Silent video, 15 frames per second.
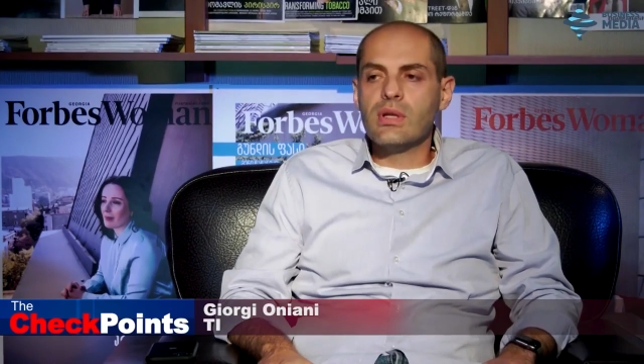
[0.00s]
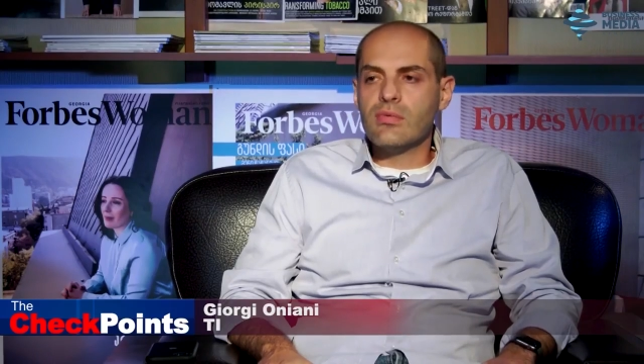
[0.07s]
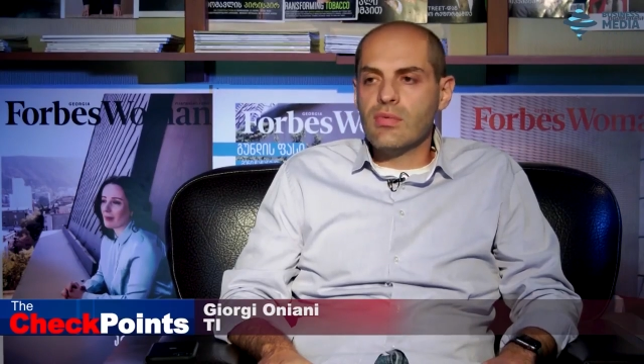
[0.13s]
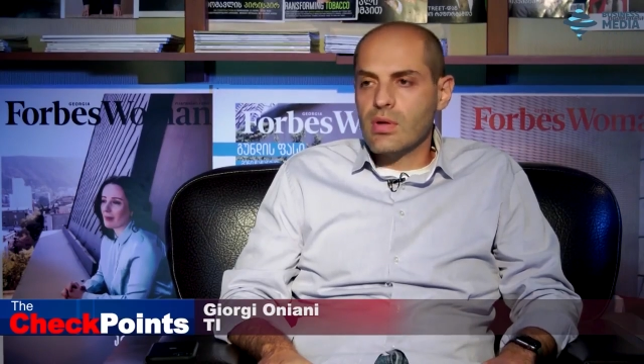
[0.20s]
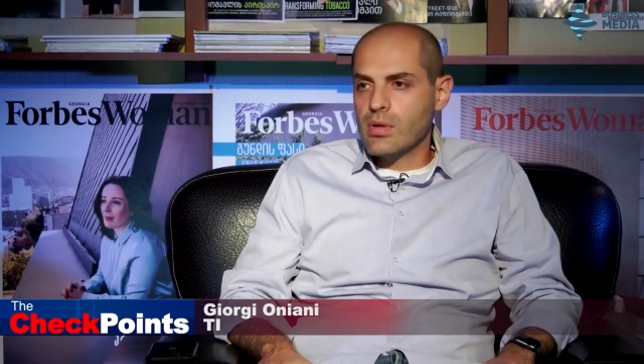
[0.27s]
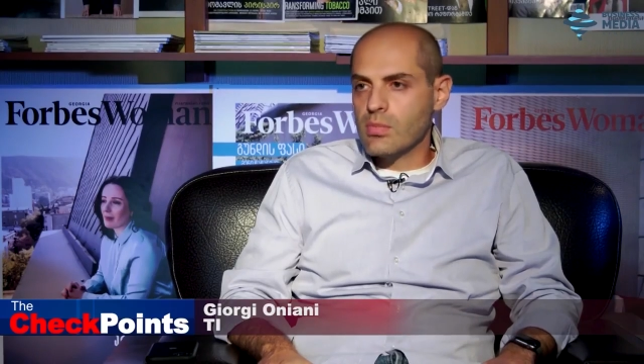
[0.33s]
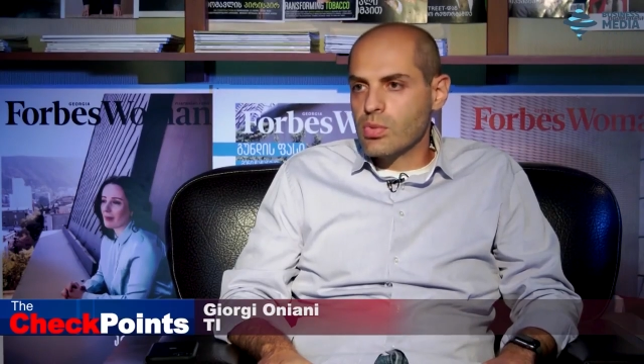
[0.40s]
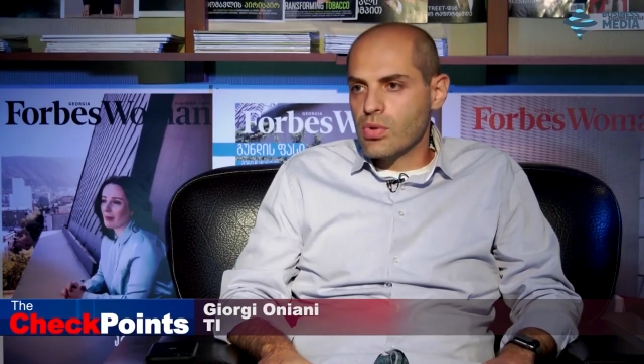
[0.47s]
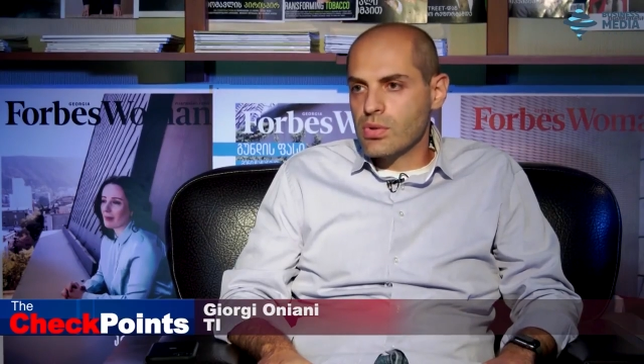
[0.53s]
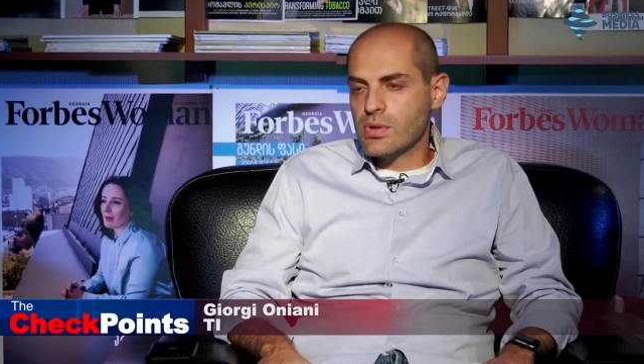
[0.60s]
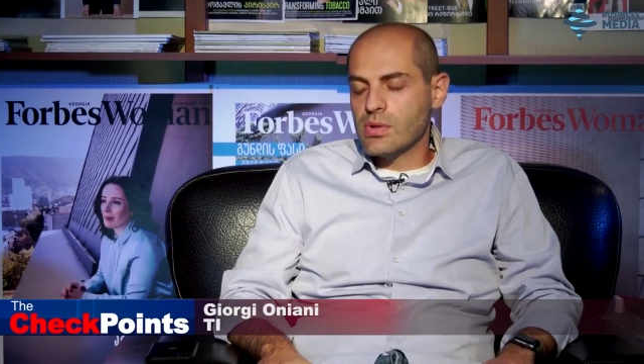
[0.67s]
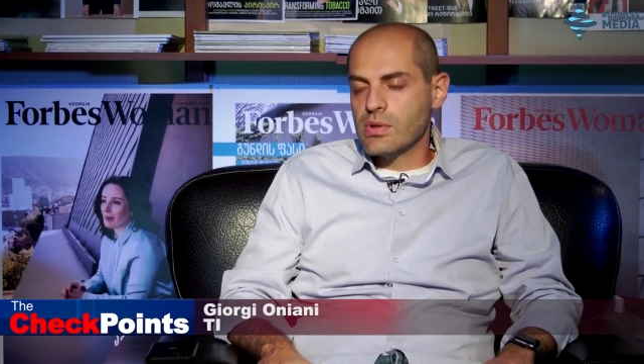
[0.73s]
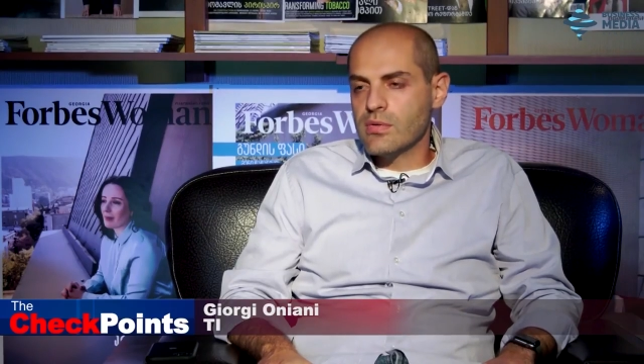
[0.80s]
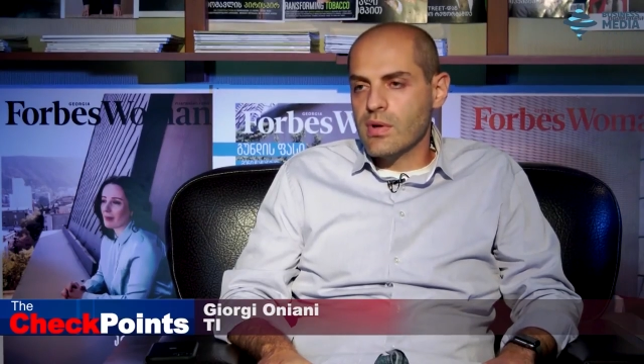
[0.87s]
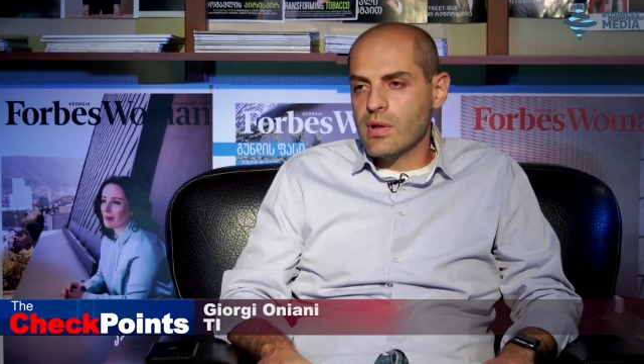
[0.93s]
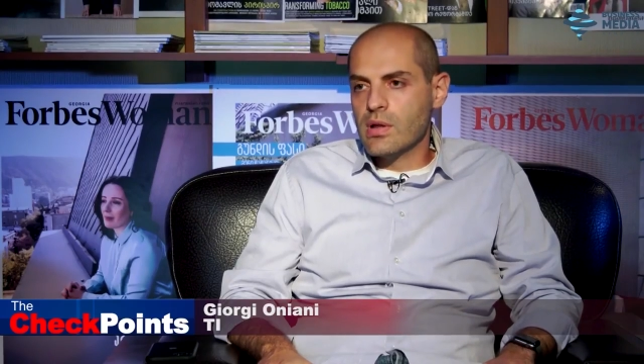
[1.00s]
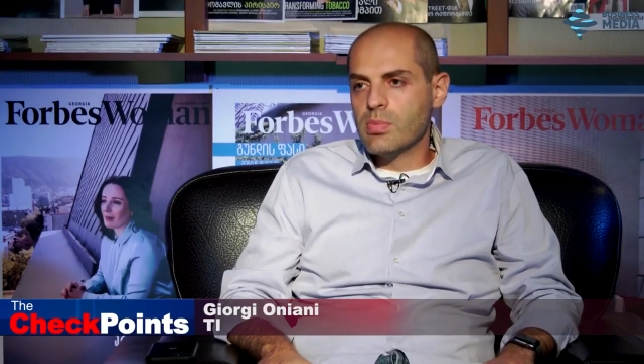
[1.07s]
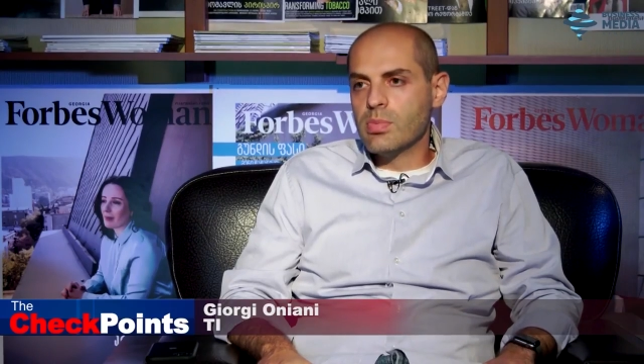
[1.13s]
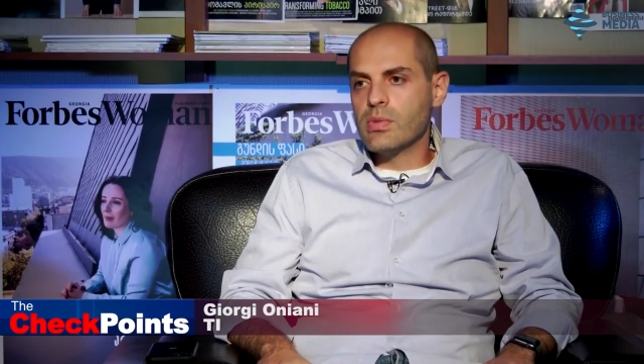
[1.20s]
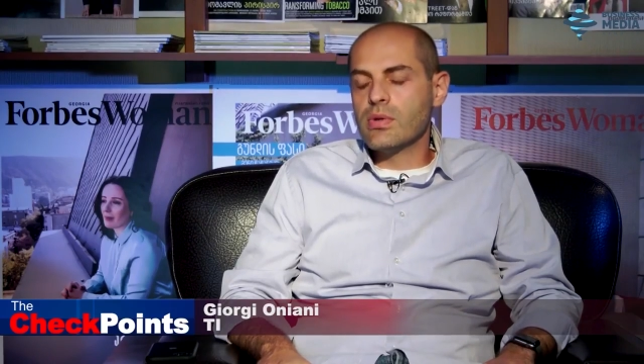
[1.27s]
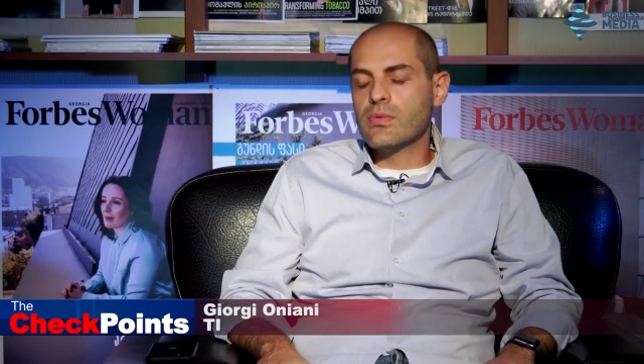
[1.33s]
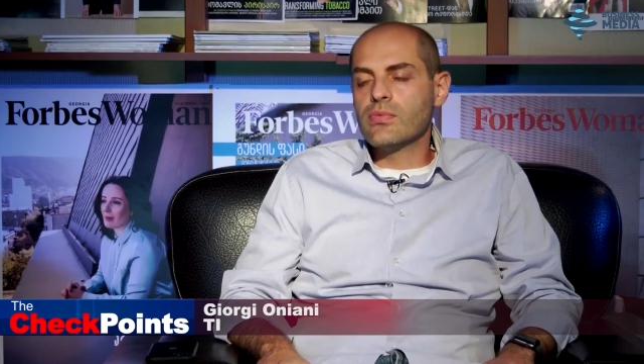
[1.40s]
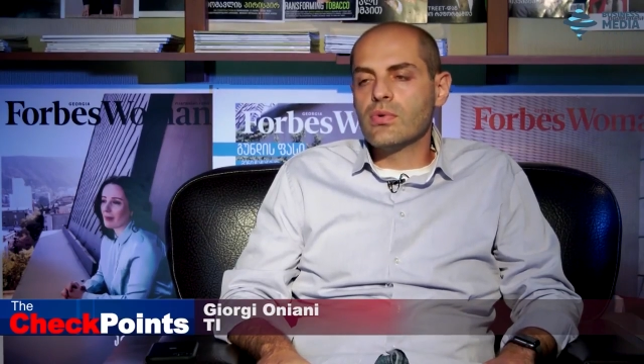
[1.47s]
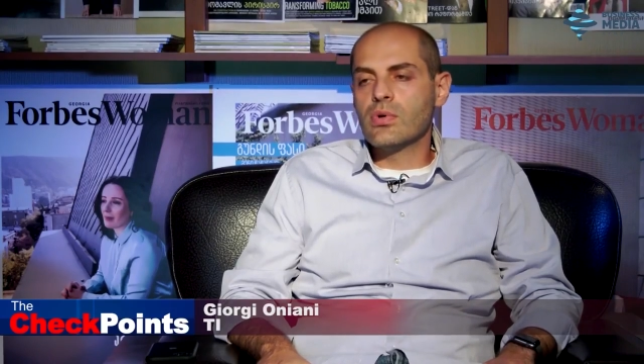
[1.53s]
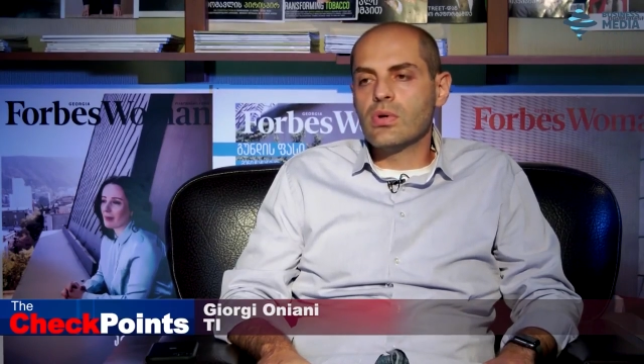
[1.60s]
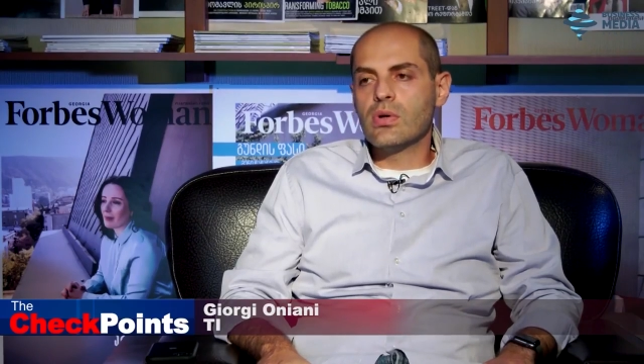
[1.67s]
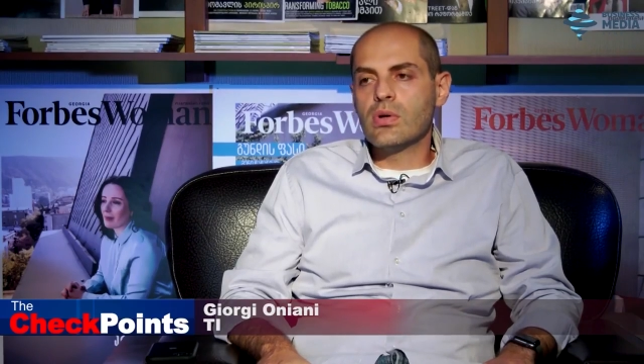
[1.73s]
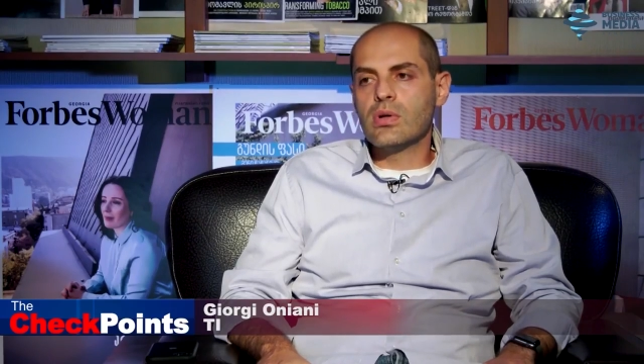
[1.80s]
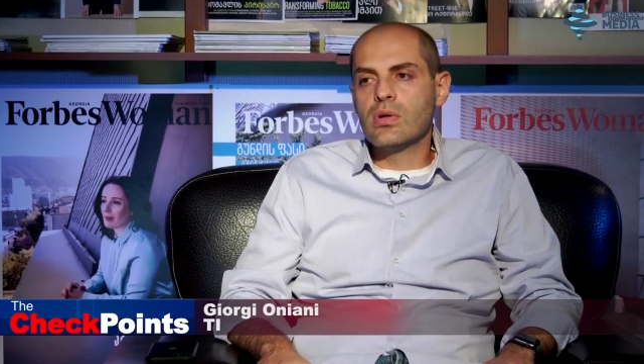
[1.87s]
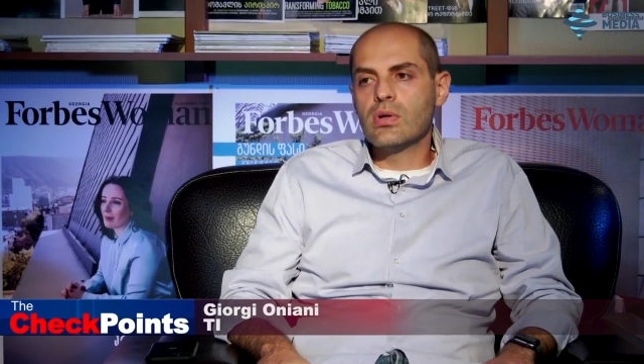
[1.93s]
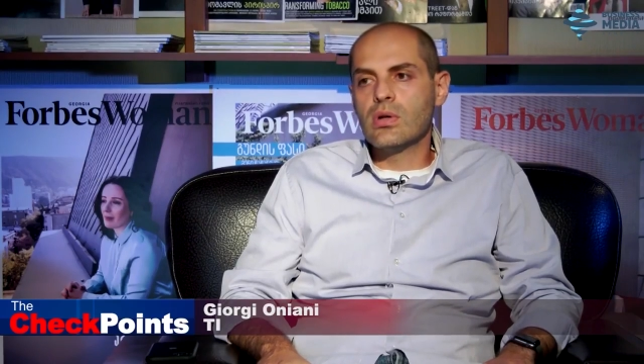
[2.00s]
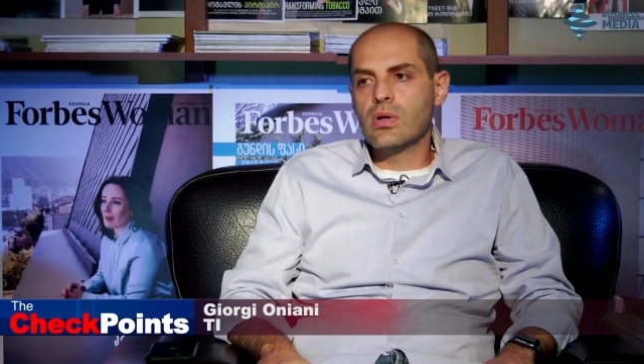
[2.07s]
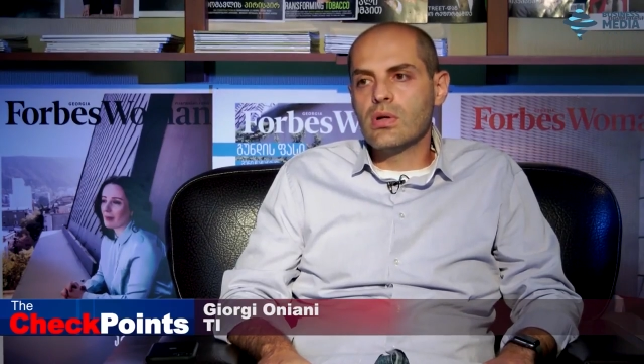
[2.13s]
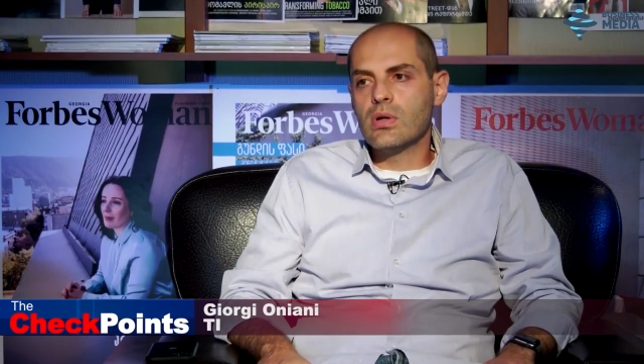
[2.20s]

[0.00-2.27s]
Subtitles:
and very important development for